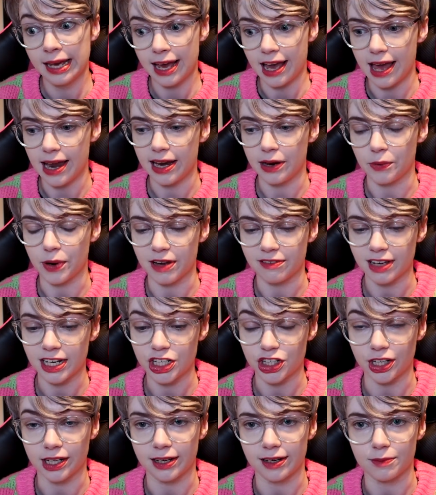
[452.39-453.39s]
Anyway,
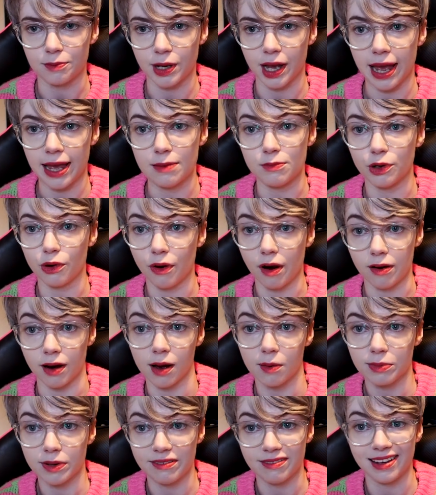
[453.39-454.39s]
eventually I became a grown
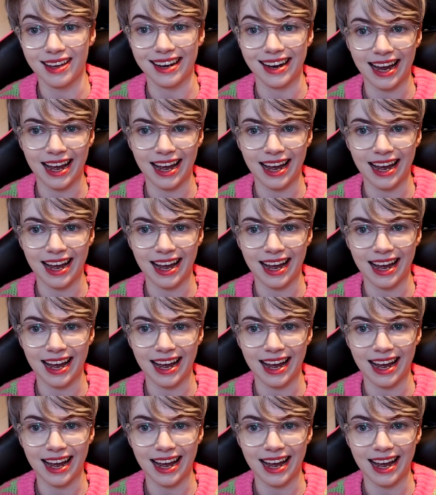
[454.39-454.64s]
up living in